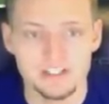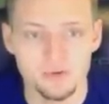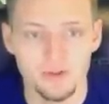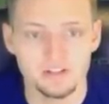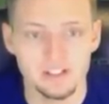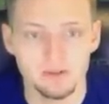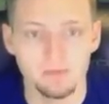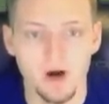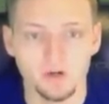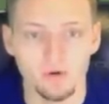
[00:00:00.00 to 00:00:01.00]
He's still in that deep.
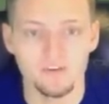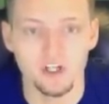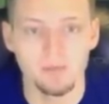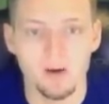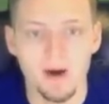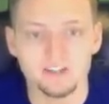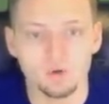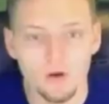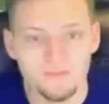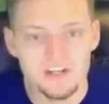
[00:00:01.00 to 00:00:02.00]
Come on, Griffin. Come on, Michael
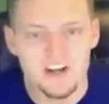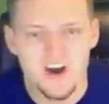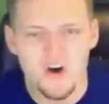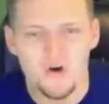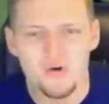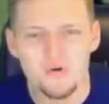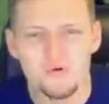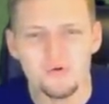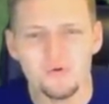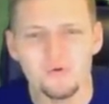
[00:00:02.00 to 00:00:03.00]
Griffin.
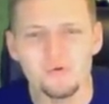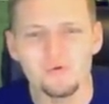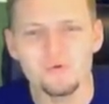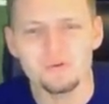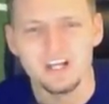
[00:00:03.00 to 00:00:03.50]
No!